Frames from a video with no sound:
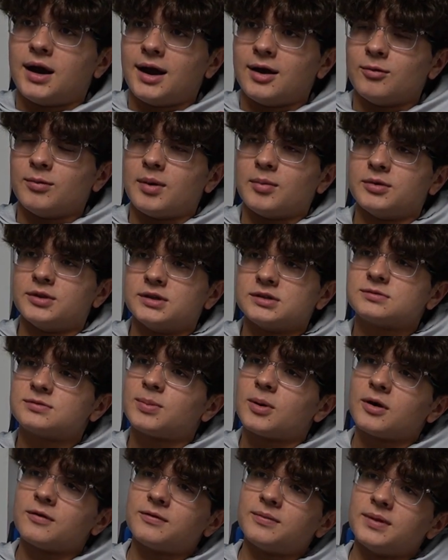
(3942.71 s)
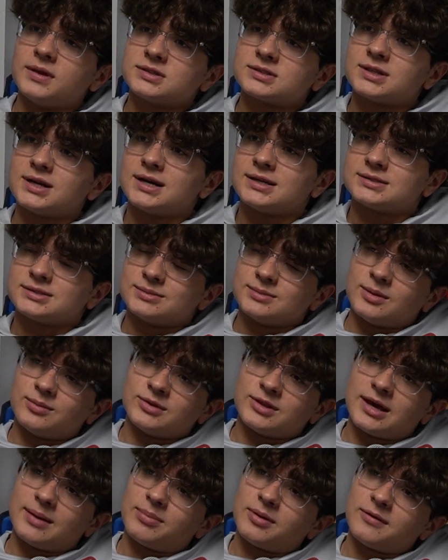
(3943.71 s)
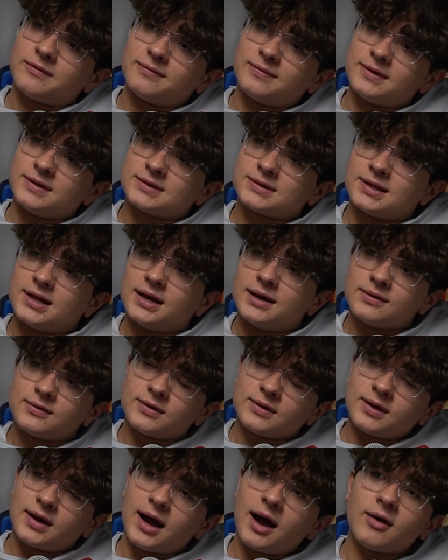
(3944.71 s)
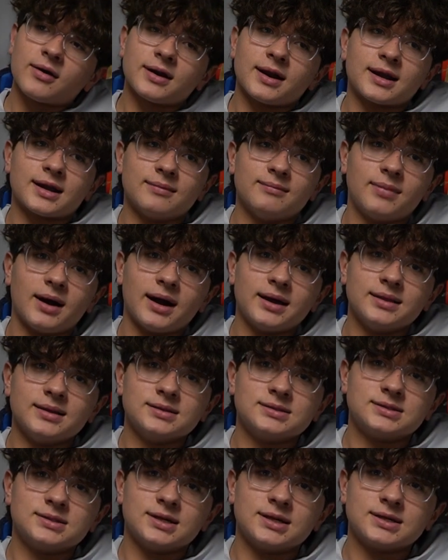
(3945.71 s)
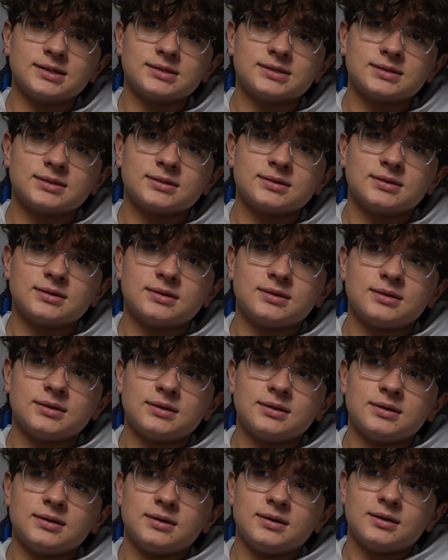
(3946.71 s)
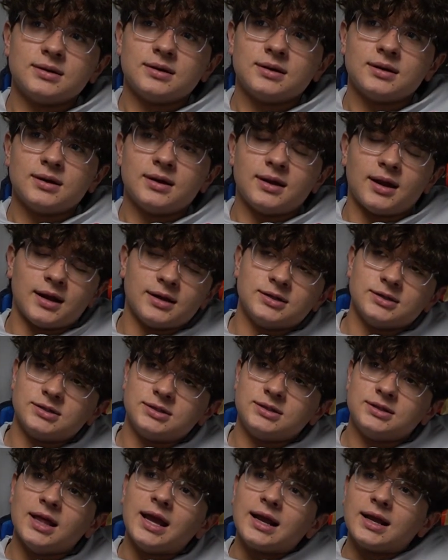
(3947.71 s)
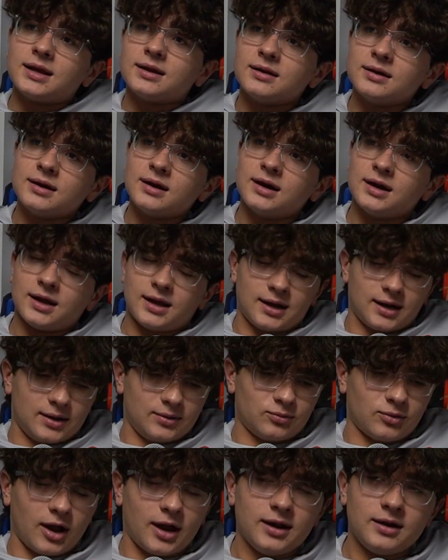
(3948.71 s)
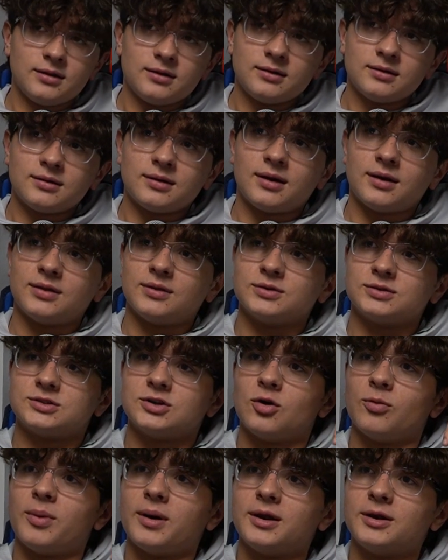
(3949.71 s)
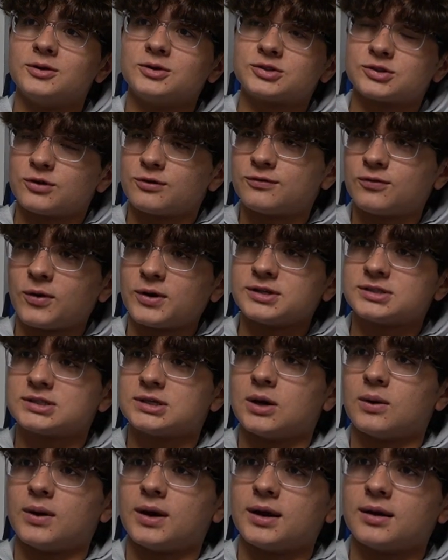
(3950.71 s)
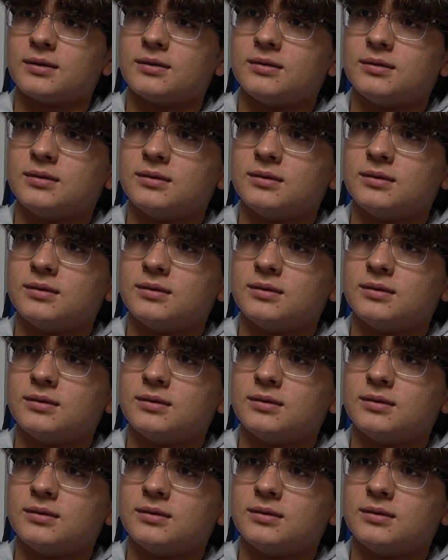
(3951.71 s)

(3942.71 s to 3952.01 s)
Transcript: I remember this part from this class, I remember that part from this class. How can I combine these things? And I just think and I write. There's no but there's no voice going.